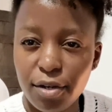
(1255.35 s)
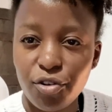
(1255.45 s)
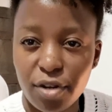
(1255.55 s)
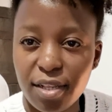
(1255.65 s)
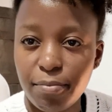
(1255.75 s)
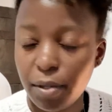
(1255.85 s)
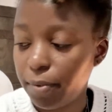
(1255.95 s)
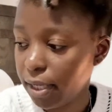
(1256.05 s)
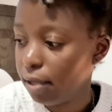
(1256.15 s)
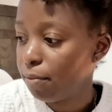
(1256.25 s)
Trust me,
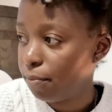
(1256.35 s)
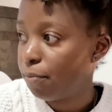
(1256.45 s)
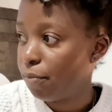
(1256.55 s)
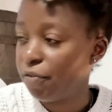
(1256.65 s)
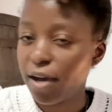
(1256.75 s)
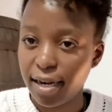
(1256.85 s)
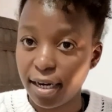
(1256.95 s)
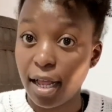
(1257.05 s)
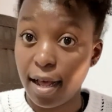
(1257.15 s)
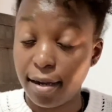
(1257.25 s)
we've got
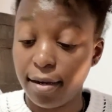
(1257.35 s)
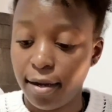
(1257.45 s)
a lot.